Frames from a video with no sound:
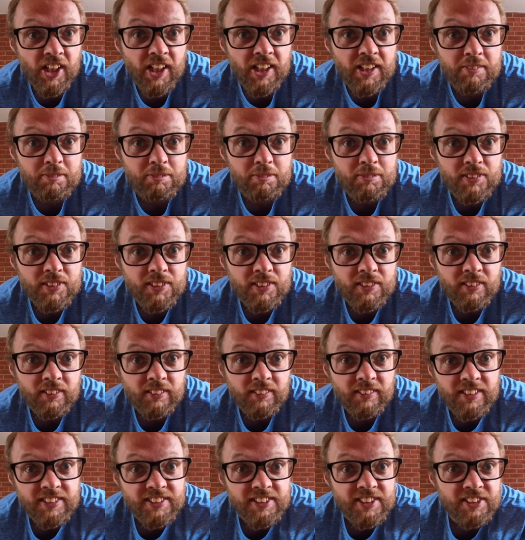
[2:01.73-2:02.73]
James,
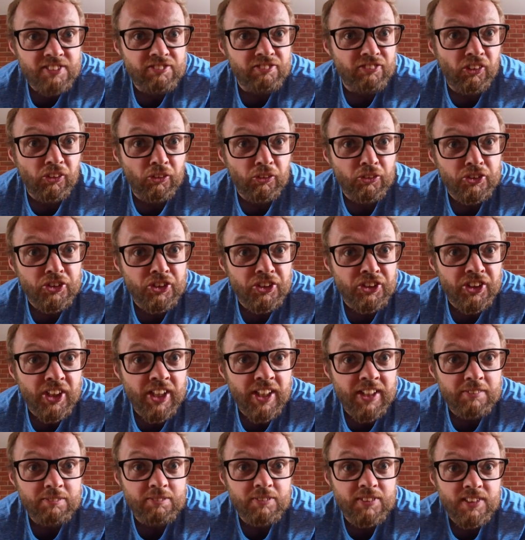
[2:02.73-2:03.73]
this is future
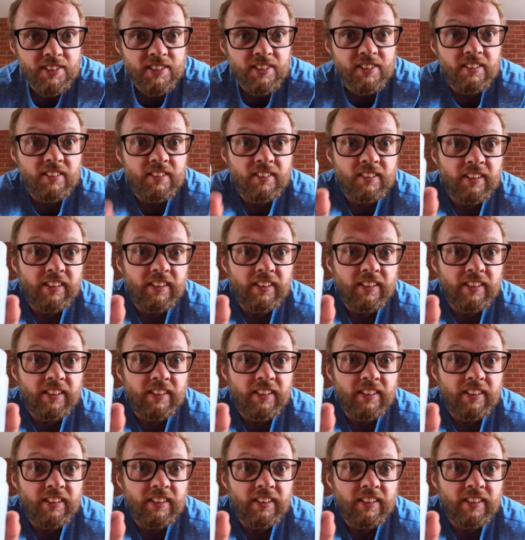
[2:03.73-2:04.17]
James.